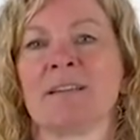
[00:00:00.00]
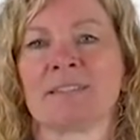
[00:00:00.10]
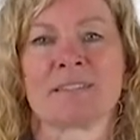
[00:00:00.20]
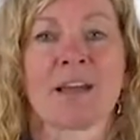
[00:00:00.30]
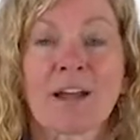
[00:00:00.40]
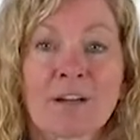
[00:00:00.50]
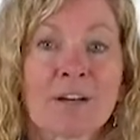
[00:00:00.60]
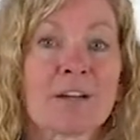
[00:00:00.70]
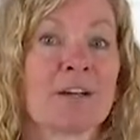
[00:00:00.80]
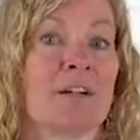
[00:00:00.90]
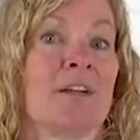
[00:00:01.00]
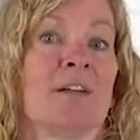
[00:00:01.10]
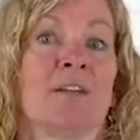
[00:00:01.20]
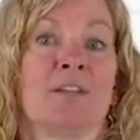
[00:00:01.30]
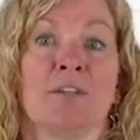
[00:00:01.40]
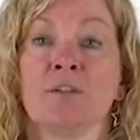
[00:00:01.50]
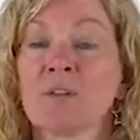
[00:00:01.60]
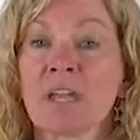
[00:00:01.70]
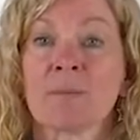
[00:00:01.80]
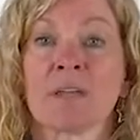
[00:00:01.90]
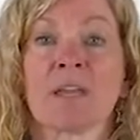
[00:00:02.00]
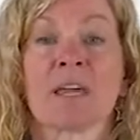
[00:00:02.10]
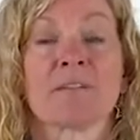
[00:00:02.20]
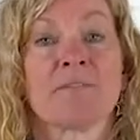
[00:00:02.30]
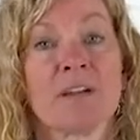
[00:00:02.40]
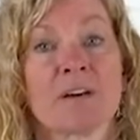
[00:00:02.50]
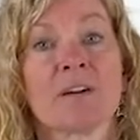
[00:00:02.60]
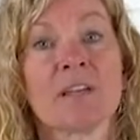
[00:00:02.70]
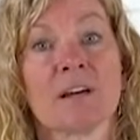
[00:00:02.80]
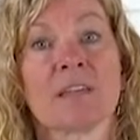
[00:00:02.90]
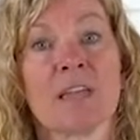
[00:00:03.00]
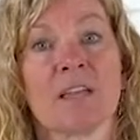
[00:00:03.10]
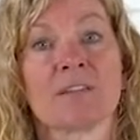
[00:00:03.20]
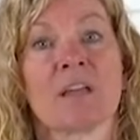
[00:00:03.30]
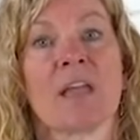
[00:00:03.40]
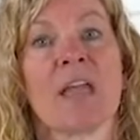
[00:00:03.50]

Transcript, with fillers: soccer, you name it, at a very young age,